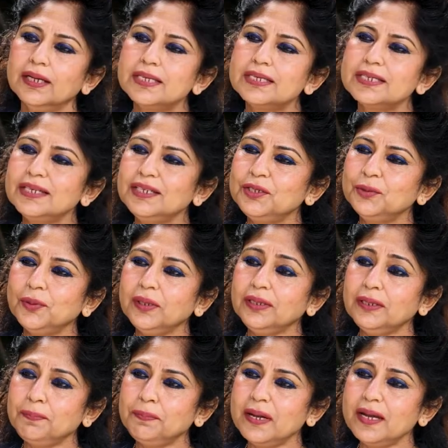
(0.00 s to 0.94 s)
See,
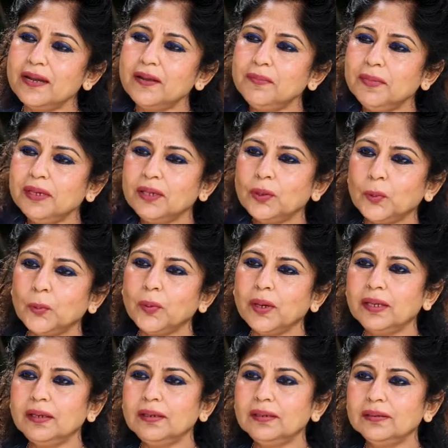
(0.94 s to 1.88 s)
during the pandemic,
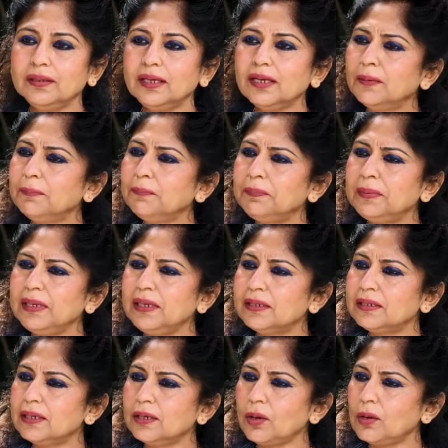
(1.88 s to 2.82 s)
when the
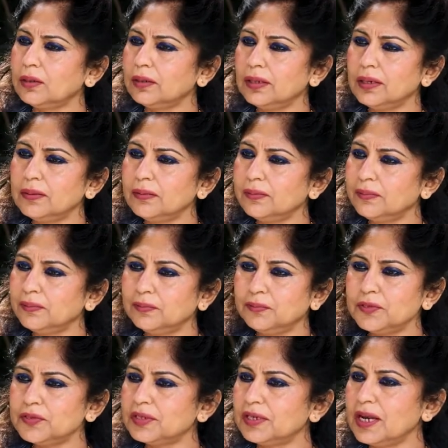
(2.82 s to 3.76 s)
complete lockdown
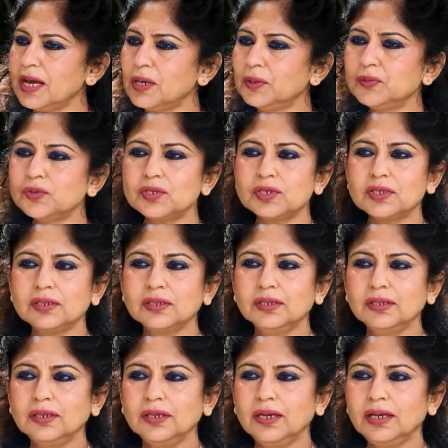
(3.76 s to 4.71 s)
was announced
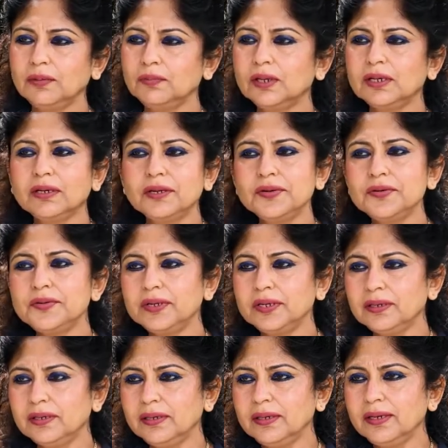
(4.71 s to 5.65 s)
in our
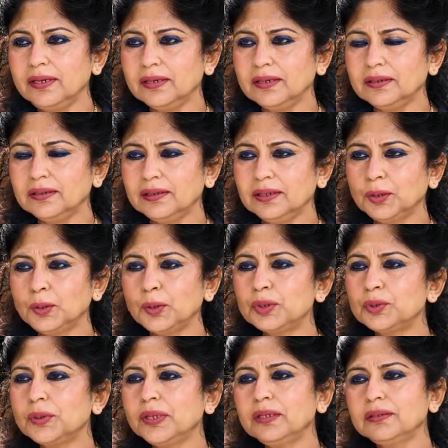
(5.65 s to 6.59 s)
country in India
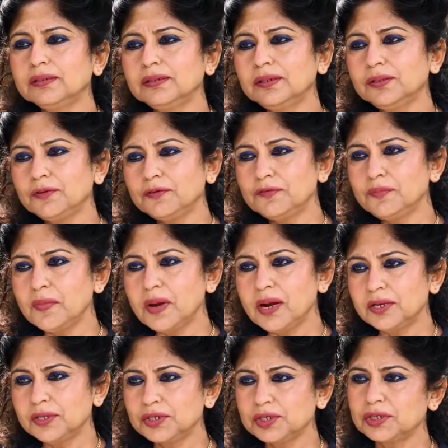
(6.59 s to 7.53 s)
on 23rd of
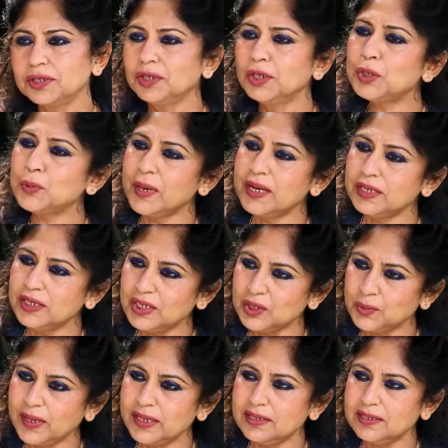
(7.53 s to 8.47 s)
March
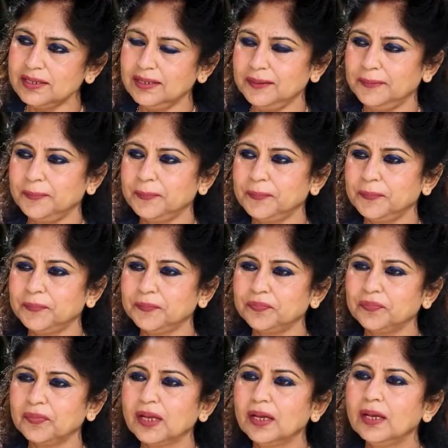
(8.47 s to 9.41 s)
2020,
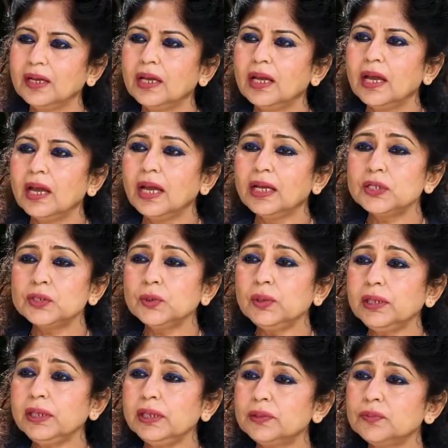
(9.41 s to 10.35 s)

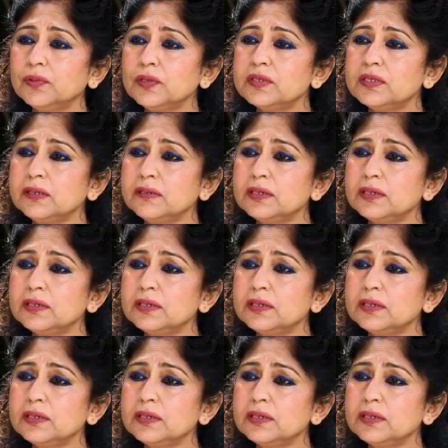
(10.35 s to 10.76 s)
actually it was